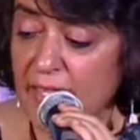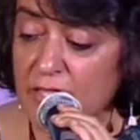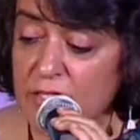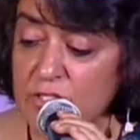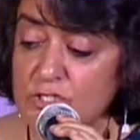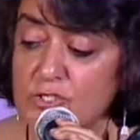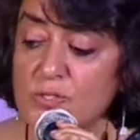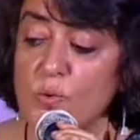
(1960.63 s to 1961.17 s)

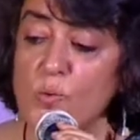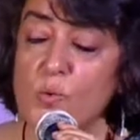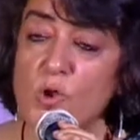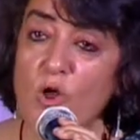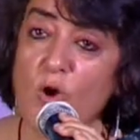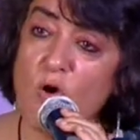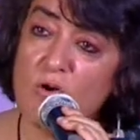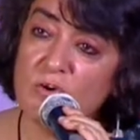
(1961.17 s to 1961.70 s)
so
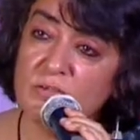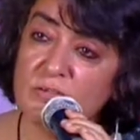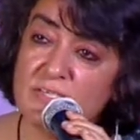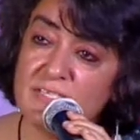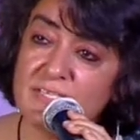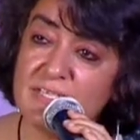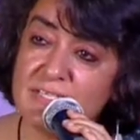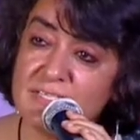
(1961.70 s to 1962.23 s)
long
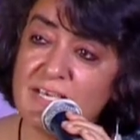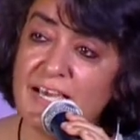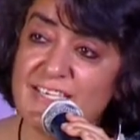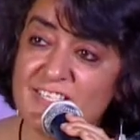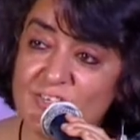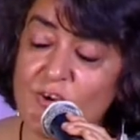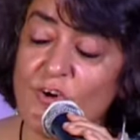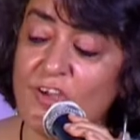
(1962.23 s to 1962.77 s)
since I
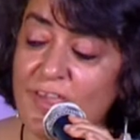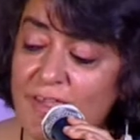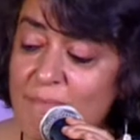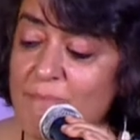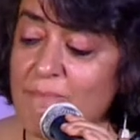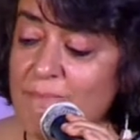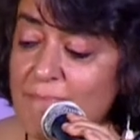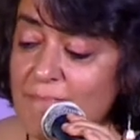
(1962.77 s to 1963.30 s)
saw him,